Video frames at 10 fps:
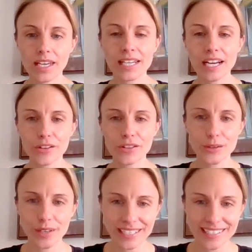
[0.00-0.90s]
any
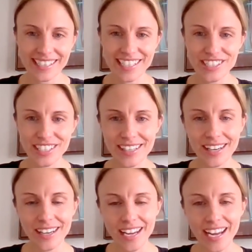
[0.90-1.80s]
healthy organization
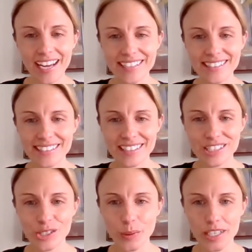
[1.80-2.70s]
has
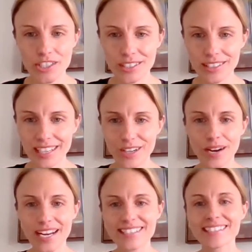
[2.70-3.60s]
this question that
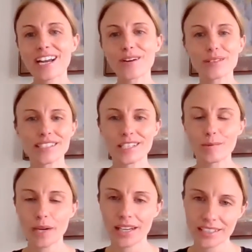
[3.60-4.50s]
arises: how will this
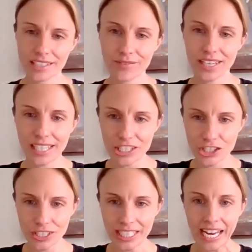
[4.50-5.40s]
impact us
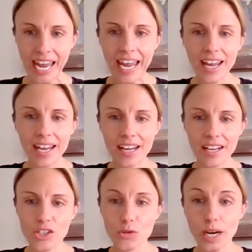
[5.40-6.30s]
financially?
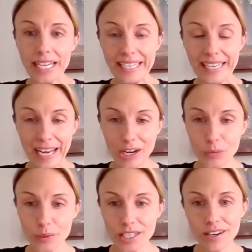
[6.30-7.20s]
And right
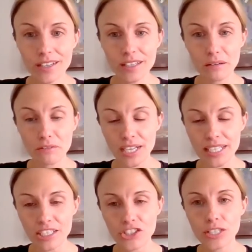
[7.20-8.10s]
now, we are in a
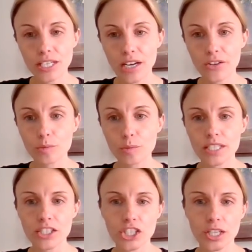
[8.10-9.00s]
financially healthy
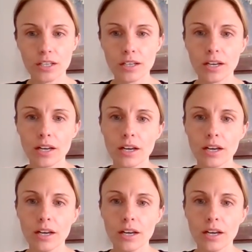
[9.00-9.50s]
position.